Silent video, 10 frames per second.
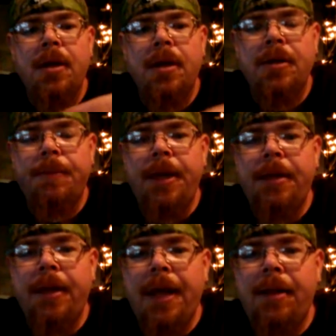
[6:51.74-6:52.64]
Because I
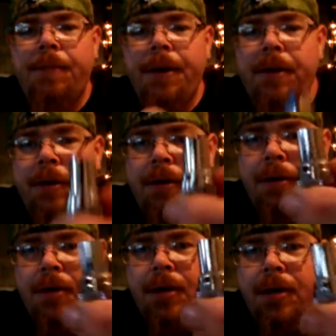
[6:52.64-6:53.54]
mean, that little
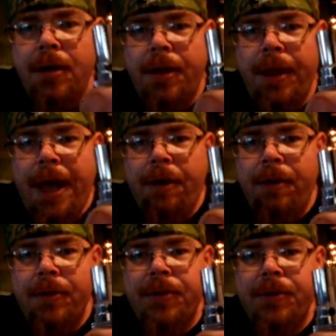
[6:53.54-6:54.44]
pinhole, that
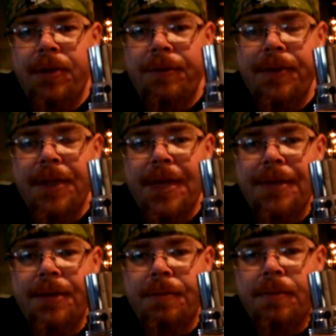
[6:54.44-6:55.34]
hole's two different sizes.